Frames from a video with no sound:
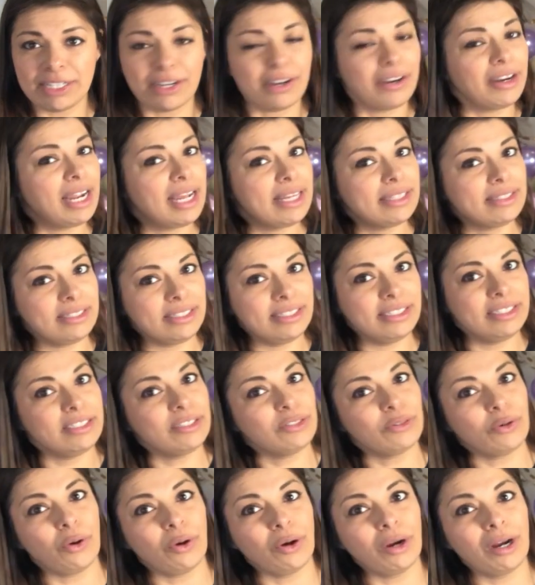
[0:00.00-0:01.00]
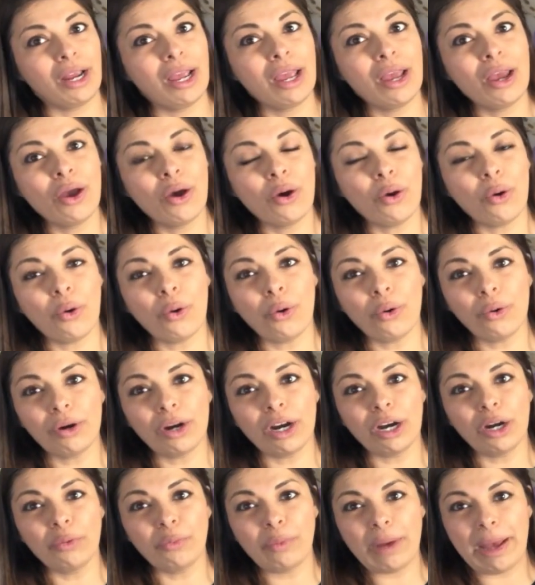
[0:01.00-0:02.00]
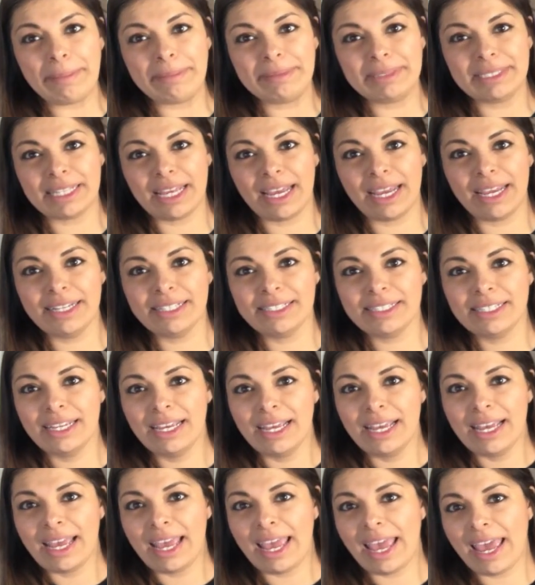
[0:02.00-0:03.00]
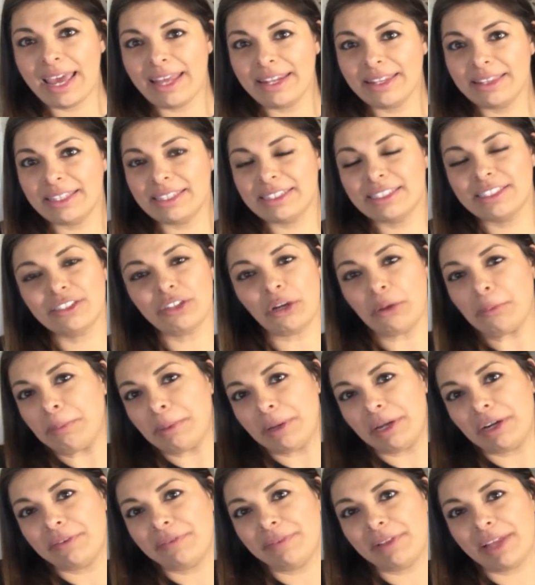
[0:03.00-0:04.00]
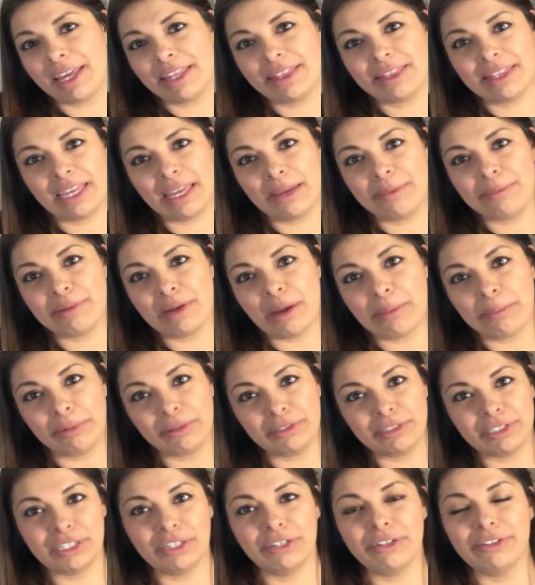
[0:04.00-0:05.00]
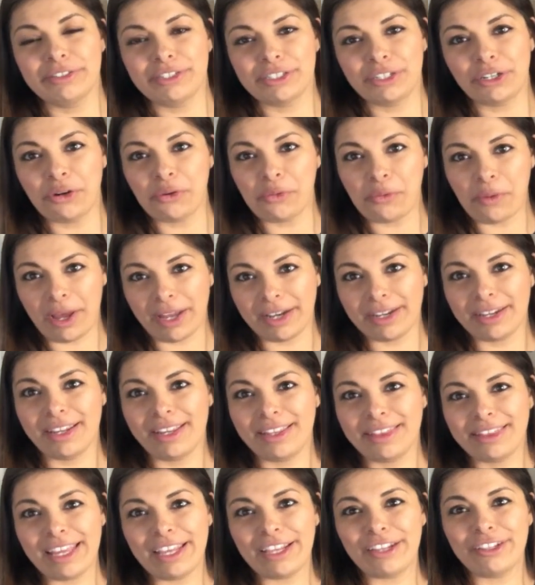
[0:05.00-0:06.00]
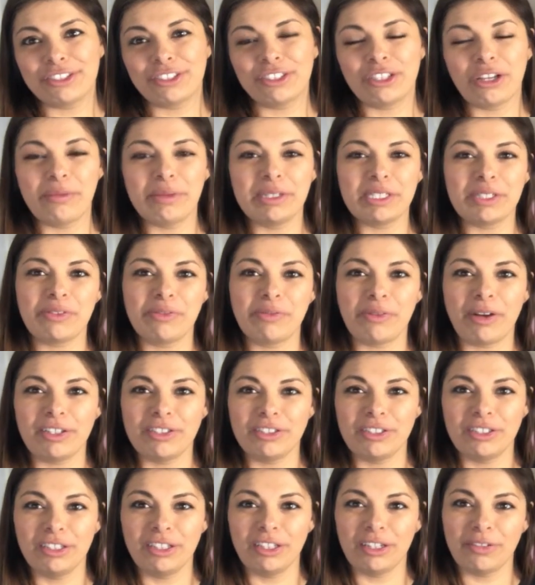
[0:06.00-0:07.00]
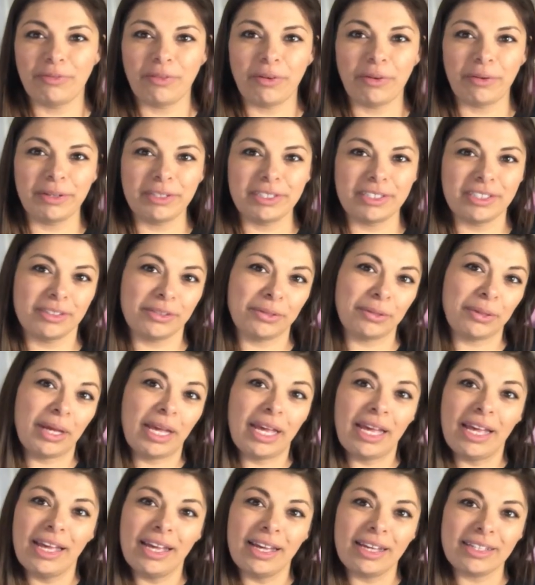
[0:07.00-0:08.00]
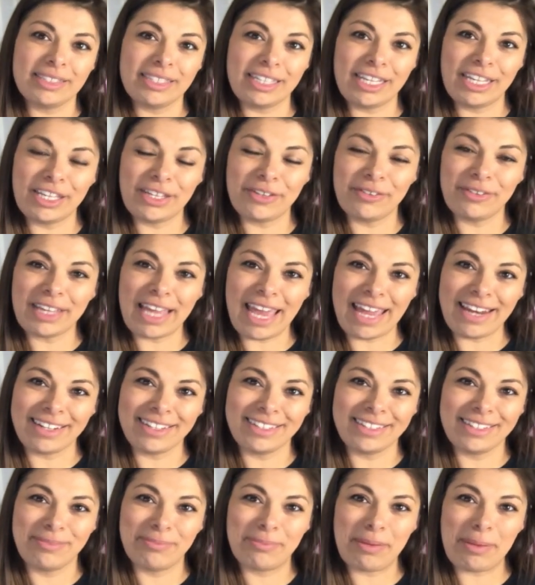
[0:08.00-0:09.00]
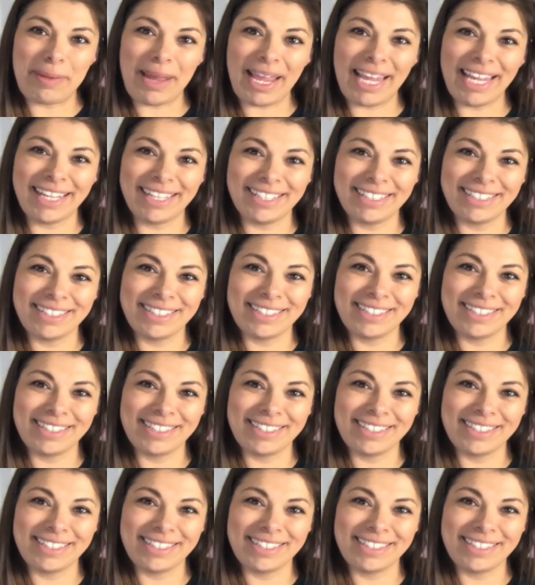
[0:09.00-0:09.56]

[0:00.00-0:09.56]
our Etsy store or our website. And this is our butterfly theme number 001. Thank you so much for watching. Look forward to seeing you again. Bye-bye.